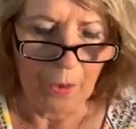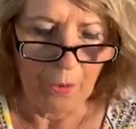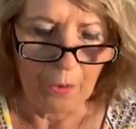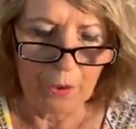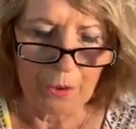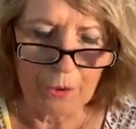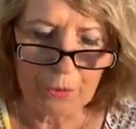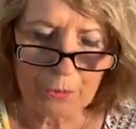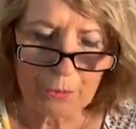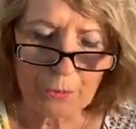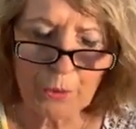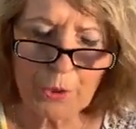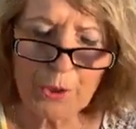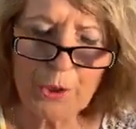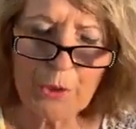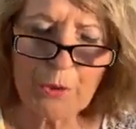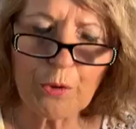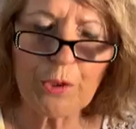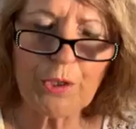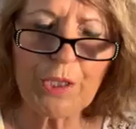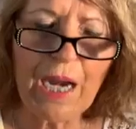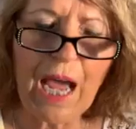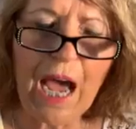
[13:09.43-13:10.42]
Well, we
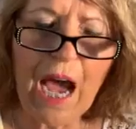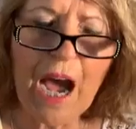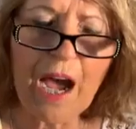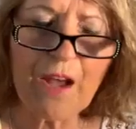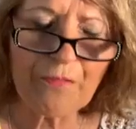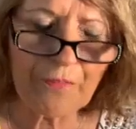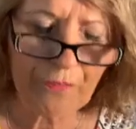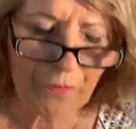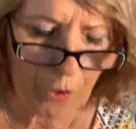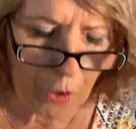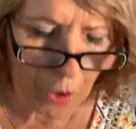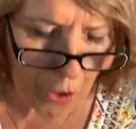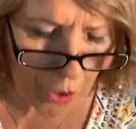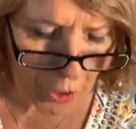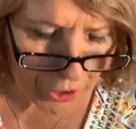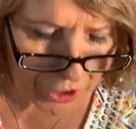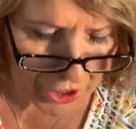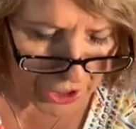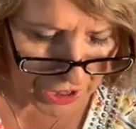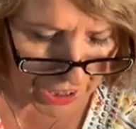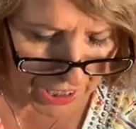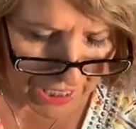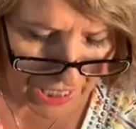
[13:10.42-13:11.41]
were not
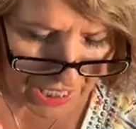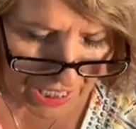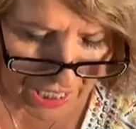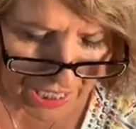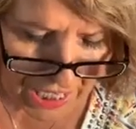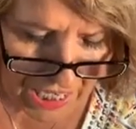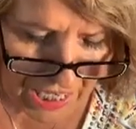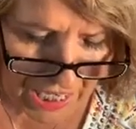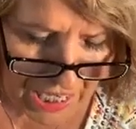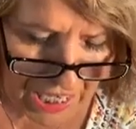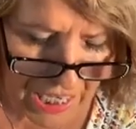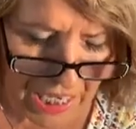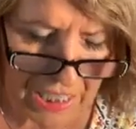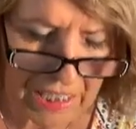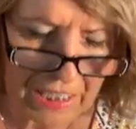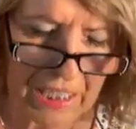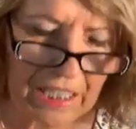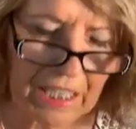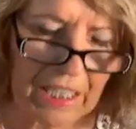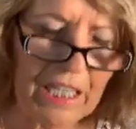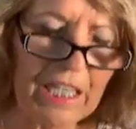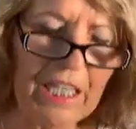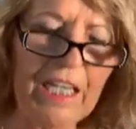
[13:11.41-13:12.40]

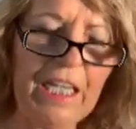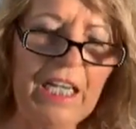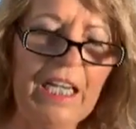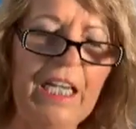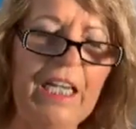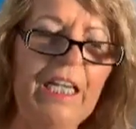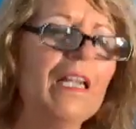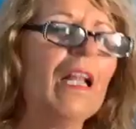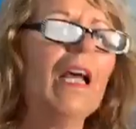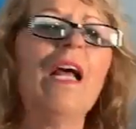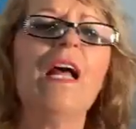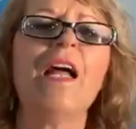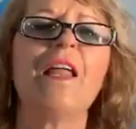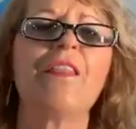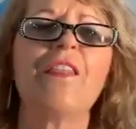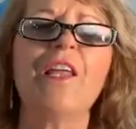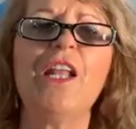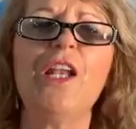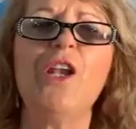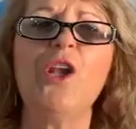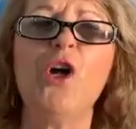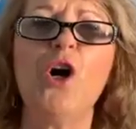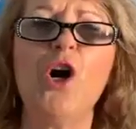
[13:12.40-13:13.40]
forsaken.
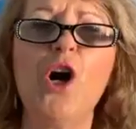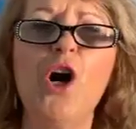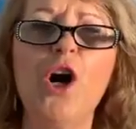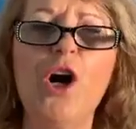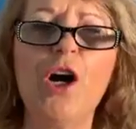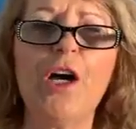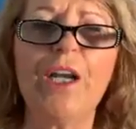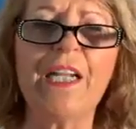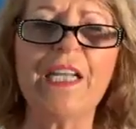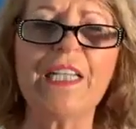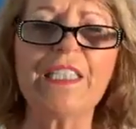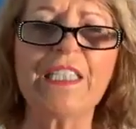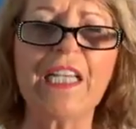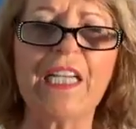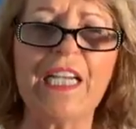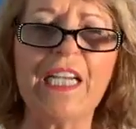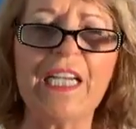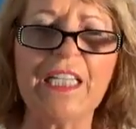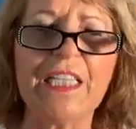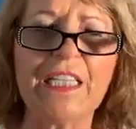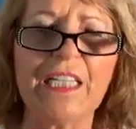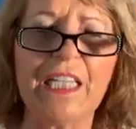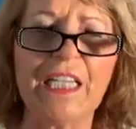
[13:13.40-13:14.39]
The Lord is
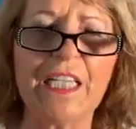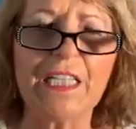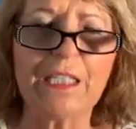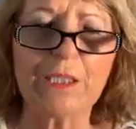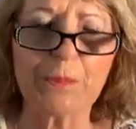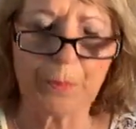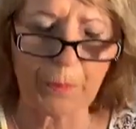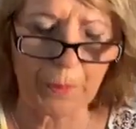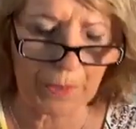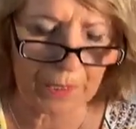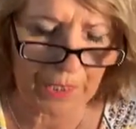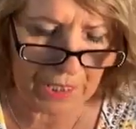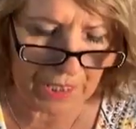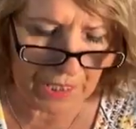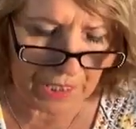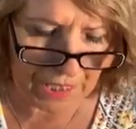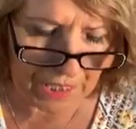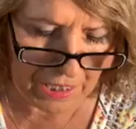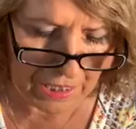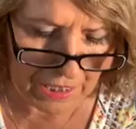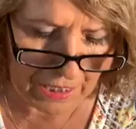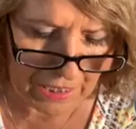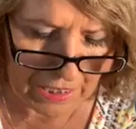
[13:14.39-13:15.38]
in this
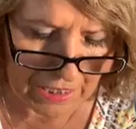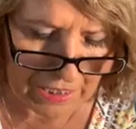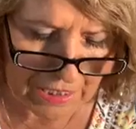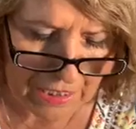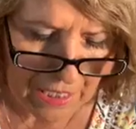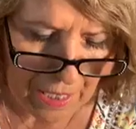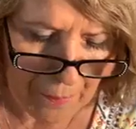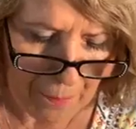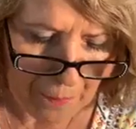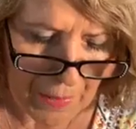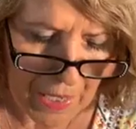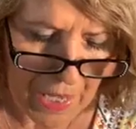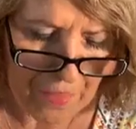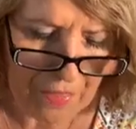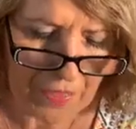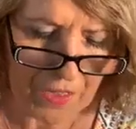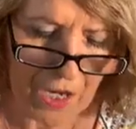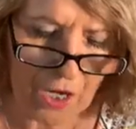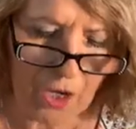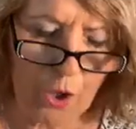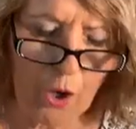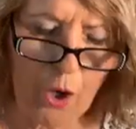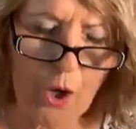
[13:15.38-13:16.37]
place.
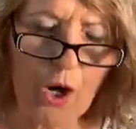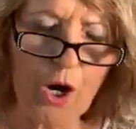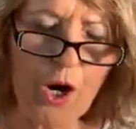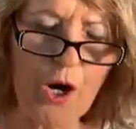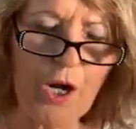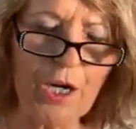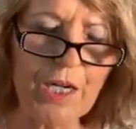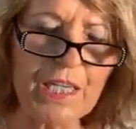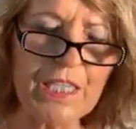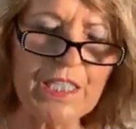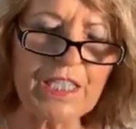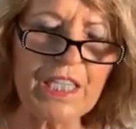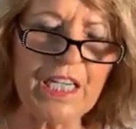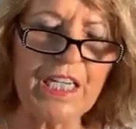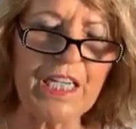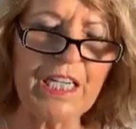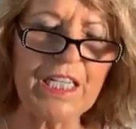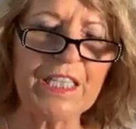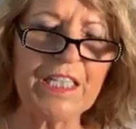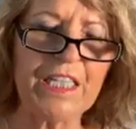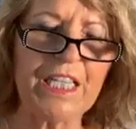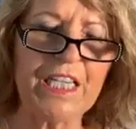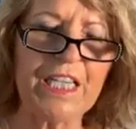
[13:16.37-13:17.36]
The Lord is
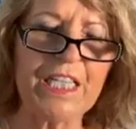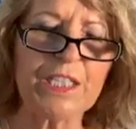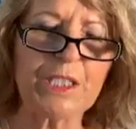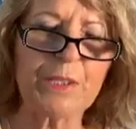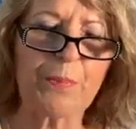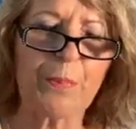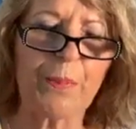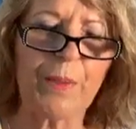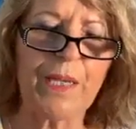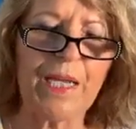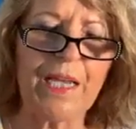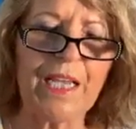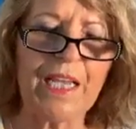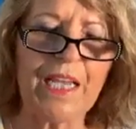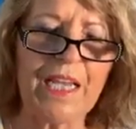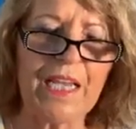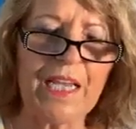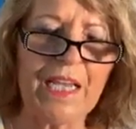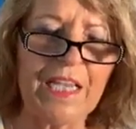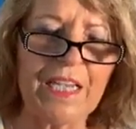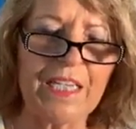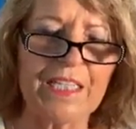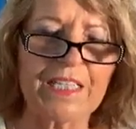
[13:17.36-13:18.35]
in this
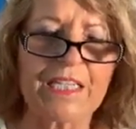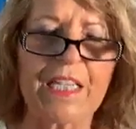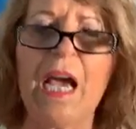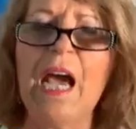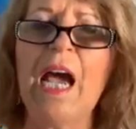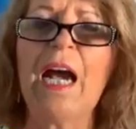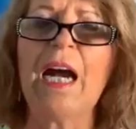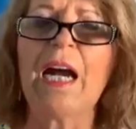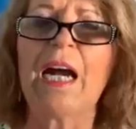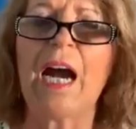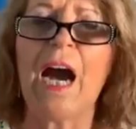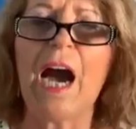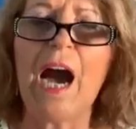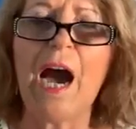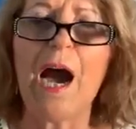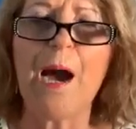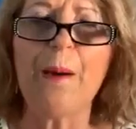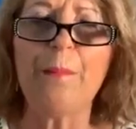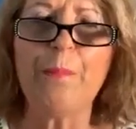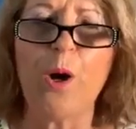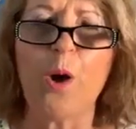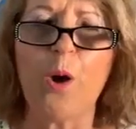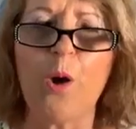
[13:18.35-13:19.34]
place.
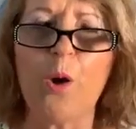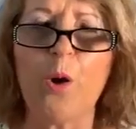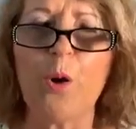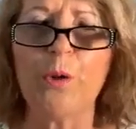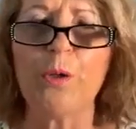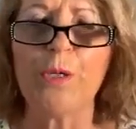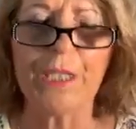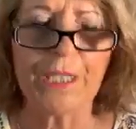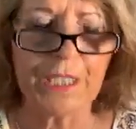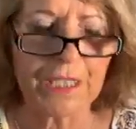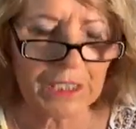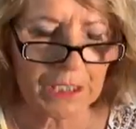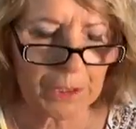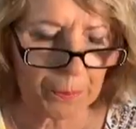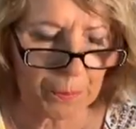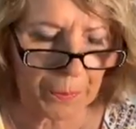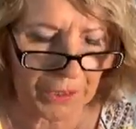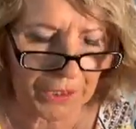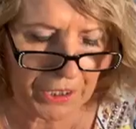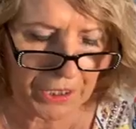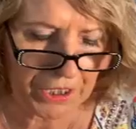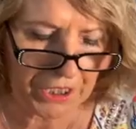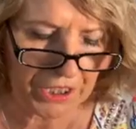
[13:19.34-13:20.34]
Come, Holy
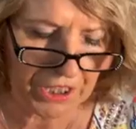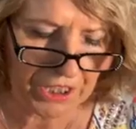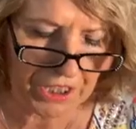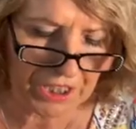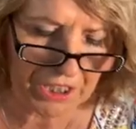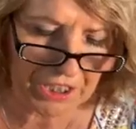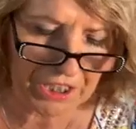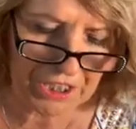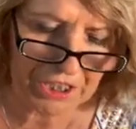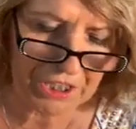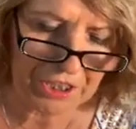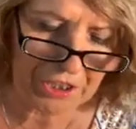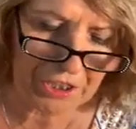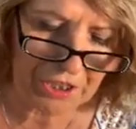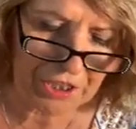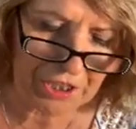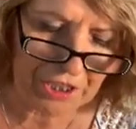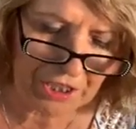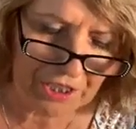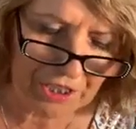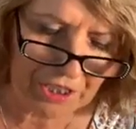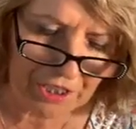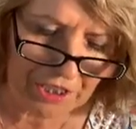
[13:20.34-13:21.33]

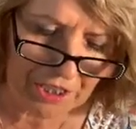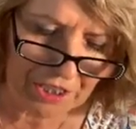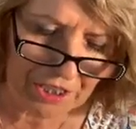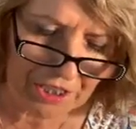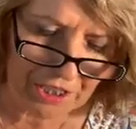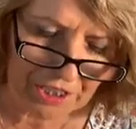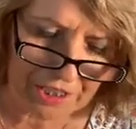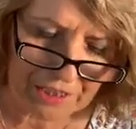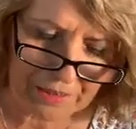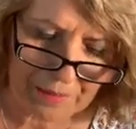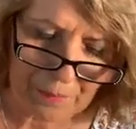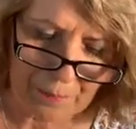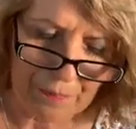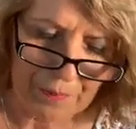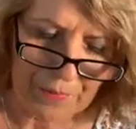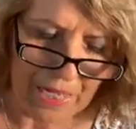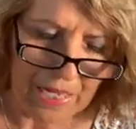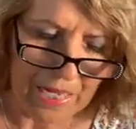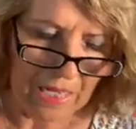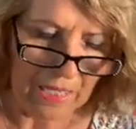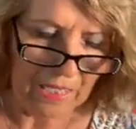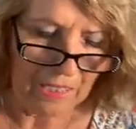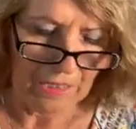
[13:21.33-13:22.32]
Spirit.